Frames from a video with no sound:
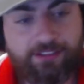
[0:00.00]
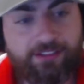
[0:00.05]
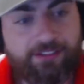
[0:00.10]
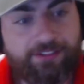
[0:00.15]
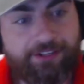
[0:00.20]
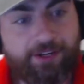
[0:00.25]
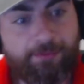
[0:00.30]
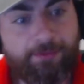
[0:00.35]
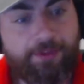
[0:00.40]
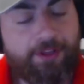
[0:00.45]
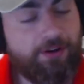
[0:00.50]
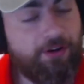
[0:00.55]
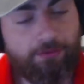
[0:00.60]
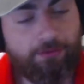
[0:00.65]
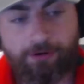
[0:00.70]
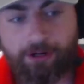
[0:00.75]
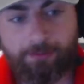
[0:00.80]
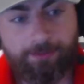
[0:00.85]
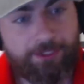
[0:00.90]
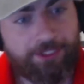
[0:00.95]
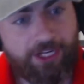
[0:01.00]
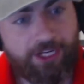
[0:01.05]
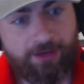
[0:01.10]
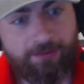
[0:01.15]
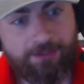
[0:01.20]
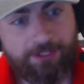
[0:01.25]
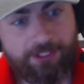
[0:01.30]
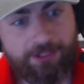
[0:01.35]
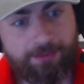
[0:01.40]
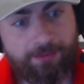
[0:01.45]
they're not rugby
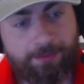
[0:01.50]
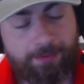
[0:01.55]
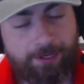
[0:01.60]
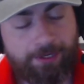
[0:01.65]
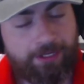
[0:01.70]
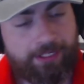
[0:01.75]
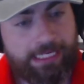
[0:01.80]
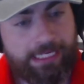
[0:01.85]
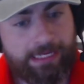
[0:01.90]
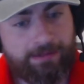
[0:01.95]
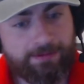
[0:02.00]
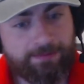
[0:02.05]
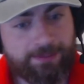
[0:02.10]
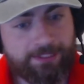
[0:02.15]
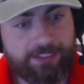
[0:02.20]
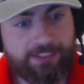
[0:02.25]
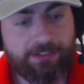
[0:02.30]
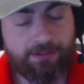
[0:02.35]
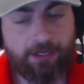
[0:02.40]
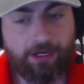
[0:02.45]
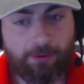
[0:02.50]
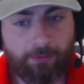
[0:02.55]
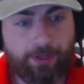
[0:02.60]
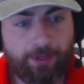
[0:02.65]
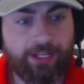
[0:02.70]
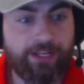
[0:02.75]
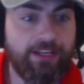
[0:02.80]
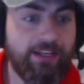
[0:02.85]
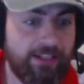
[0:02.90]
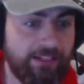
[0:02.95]
championship opponent teams, but still, a
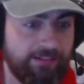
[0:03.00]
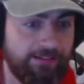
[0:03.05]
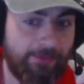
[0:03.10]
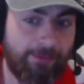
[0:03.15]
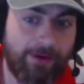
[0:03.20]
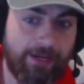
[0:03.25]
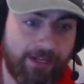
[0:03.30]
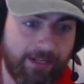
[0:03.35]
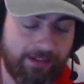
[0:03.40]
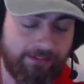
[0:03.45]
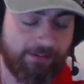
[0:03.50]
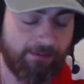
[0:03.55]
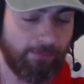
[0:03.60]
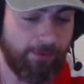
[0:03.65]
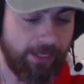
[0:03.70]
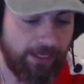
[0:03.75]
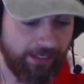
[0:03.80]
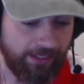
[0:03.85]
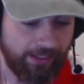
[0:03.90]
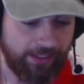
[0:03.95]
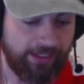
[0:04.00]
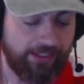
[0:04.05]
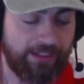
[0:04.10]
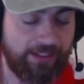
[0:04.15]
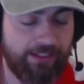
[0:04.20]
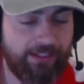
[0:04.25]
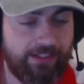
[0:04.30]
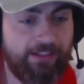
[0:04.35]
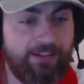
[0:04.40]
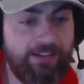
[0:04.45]
win is a win is a win.
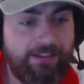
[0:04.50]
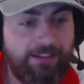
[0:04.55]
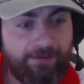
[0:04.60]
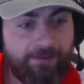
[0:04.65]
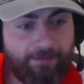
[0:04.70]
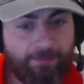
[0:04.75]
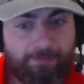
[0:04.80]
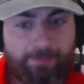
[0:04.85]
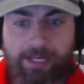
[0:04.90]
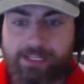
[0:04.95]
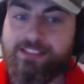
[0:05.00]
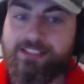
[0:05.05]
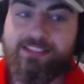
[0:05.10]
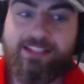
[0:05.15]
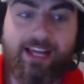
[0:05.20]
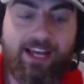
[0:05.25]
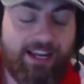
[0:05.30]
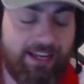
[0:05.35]
Best stat